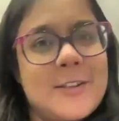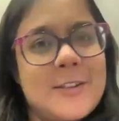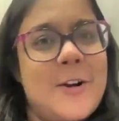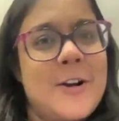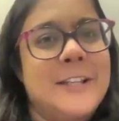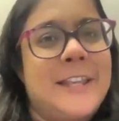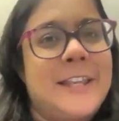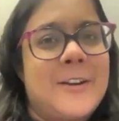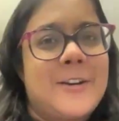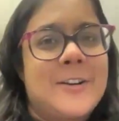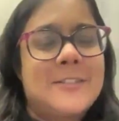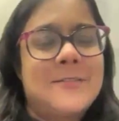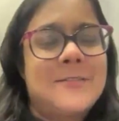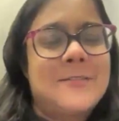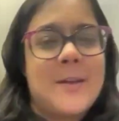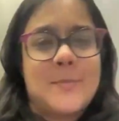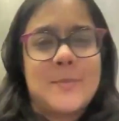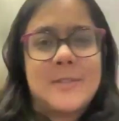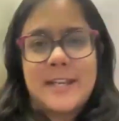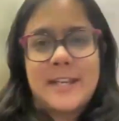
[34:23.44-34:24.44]
on CHAOSS
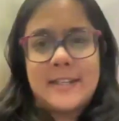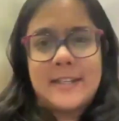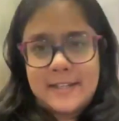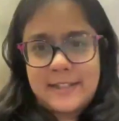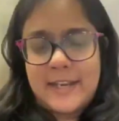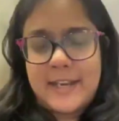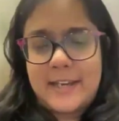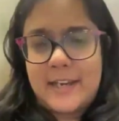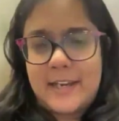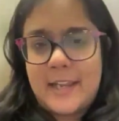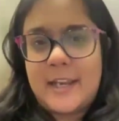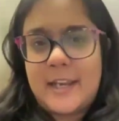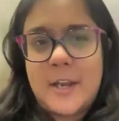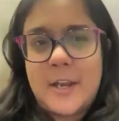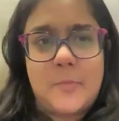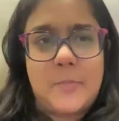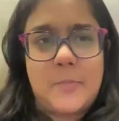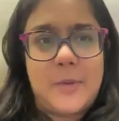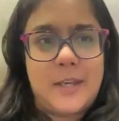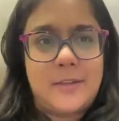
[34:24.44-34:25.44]
website and getting it
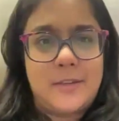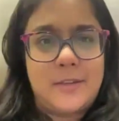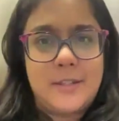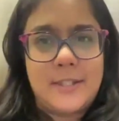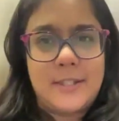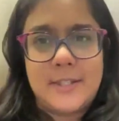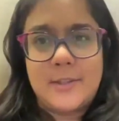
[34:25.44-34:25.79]
updated.